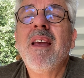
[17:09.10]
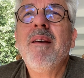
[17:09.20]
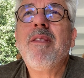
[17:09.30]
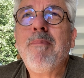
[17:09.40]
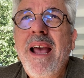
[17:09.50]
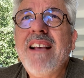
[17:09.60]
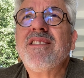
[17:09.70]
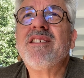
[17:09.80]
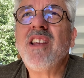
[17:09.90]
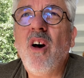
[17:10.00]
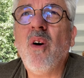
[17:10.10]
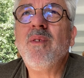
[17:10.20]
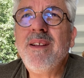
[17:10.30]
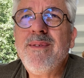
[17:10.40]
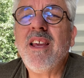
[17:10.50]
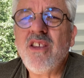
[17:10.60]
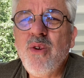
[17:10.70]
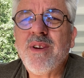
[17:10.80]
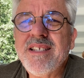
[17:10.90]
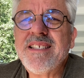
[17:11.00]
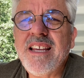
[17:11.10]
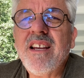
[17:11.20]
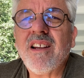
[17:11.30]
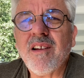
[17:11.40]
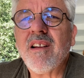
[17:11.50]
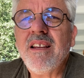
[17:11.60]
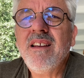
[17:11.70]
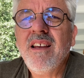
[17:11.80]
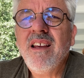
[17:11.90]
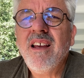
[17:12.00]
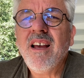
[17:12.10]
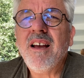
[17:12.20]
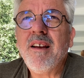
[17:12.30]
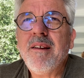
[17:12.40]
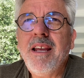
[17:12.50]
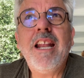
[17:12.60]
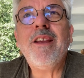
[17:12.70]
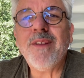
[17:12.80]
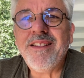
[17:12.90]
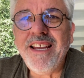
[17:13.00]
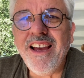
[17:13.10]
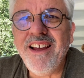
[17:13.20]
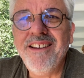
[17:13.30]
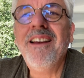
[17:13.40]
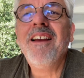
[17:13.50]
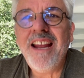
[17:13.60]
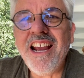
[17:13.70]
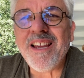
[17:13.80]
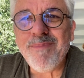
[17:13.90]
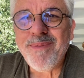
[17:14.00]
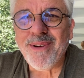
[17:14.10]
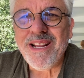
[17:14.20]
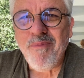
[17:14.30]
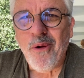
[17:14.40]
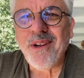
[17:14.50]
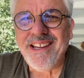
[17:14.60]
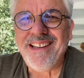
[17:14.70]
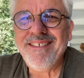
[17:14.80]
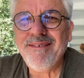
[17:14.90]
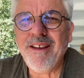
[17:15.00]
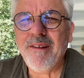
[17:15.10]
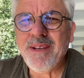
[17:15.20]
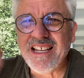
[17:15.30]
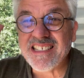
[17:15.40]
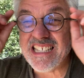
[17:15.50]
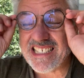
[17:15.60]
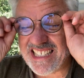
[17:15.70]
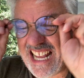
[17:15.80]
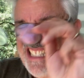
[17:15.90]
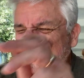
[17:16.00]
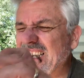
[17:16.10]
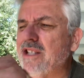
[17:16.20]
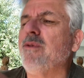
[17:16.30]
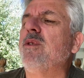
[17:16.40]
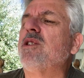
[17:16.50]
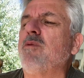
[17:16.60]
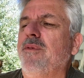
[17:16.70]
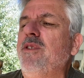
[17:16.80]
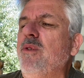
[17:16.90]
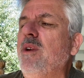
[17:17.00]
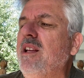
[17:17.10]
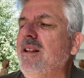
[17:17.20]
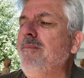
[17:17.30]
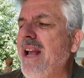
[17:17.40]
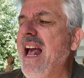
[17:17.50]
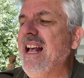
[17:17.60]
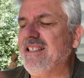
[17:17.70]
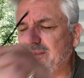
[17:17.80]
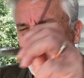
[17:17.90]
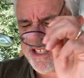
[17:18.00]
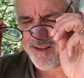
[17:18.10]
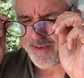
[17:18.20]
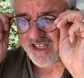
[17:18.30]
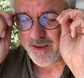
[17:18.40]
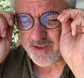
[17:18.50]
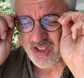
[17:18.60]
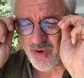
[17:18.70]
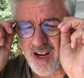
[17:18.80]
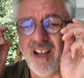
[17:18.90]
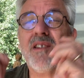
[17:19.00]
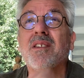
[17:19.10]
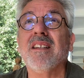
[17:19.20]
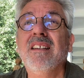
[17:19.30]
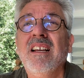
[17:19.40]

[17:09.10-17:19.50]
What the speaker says: The past is the only thing you can see clearly. And even then, it can be pretty murky because these lenses through which we're viewing the past can become so colored, and